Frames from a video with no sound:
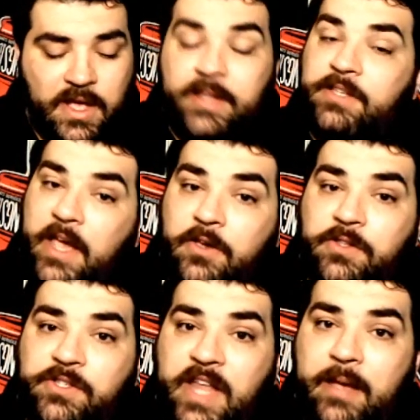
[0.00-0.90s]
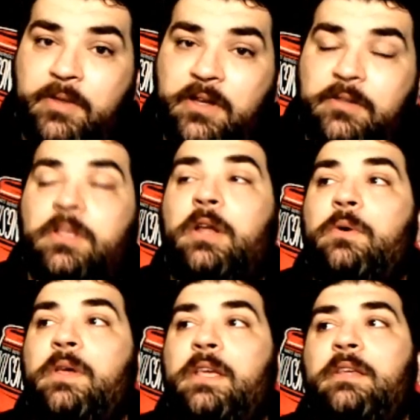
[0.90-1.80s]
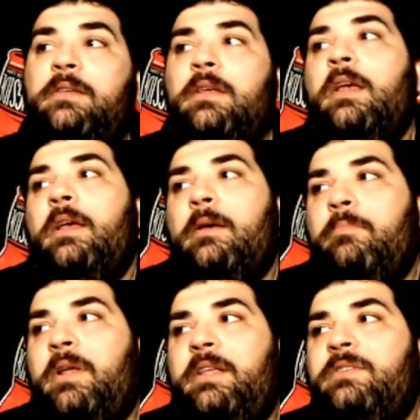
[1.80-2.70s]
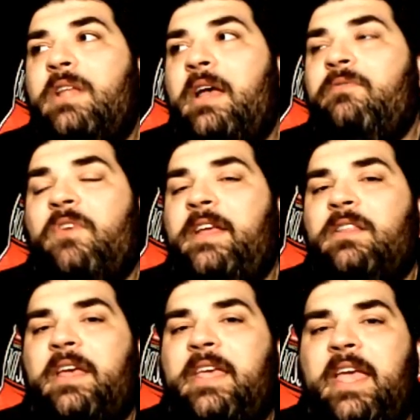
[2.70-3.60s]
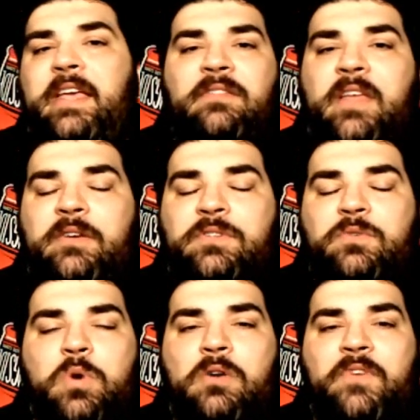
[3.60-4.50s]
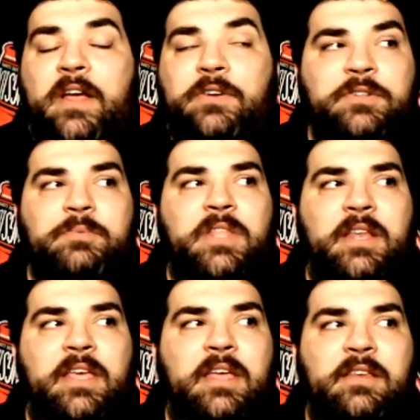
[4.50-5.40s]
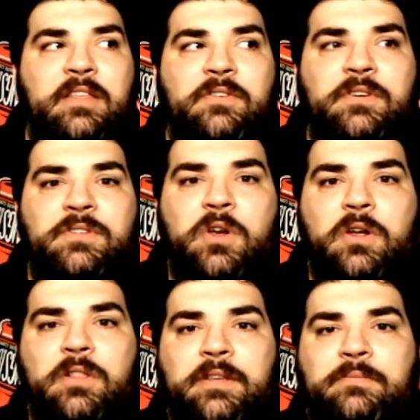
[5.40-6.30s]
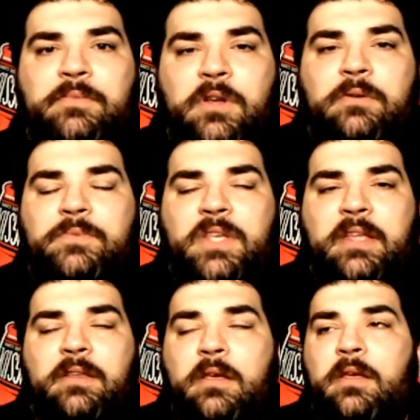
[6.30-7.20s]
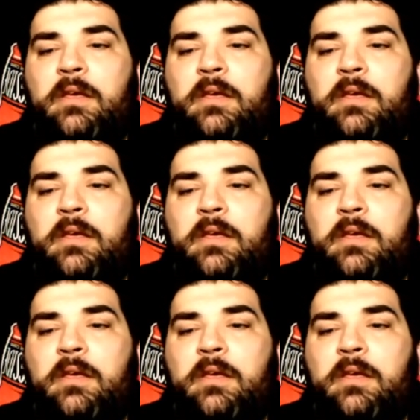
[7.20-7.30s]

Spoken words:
And he's got good stamina, you know. But he's not fighting like 8,000 12-rounders, but then again, neither is Kirkland. You know what I'm saying?